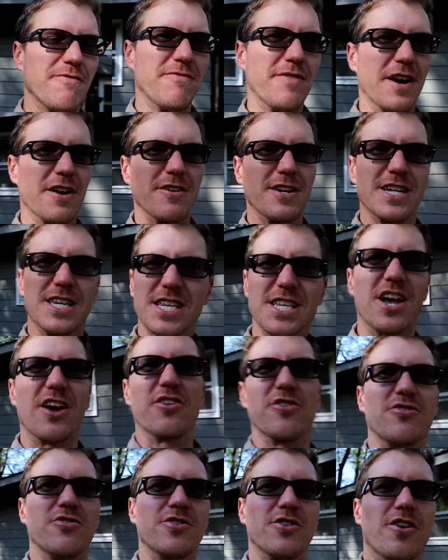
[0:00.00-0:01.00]
very
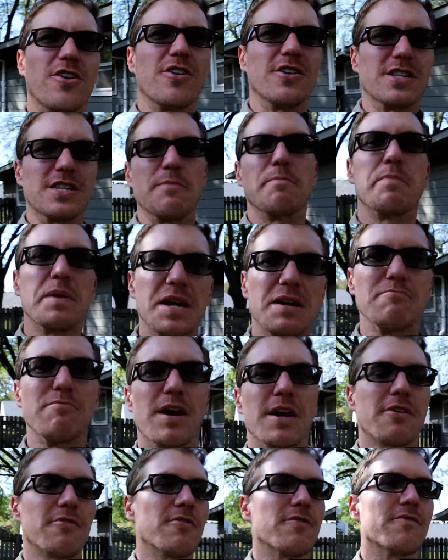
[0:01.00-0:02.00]
subtle at all. It's a big
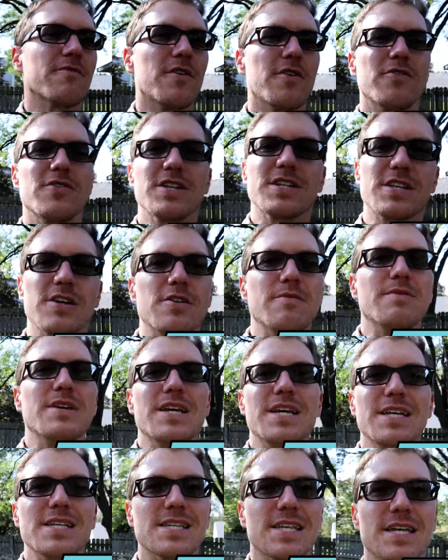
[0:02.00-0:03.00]
microphone. It's going to be
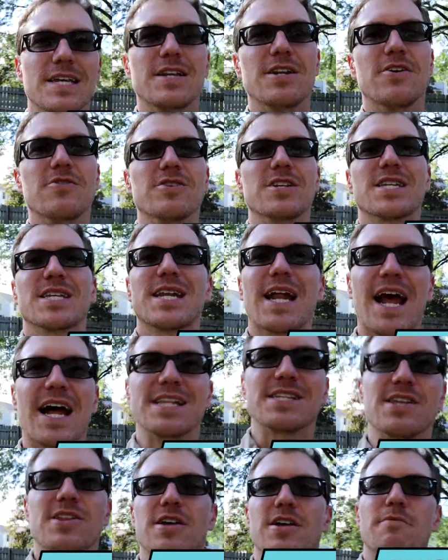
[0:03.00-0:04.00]
easily noticed. It
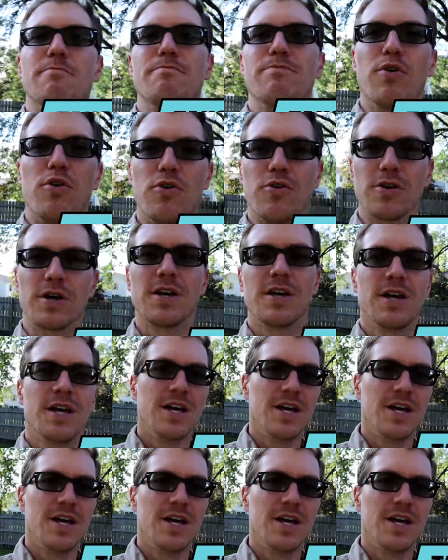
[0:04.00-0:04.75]
adds a lot of bulk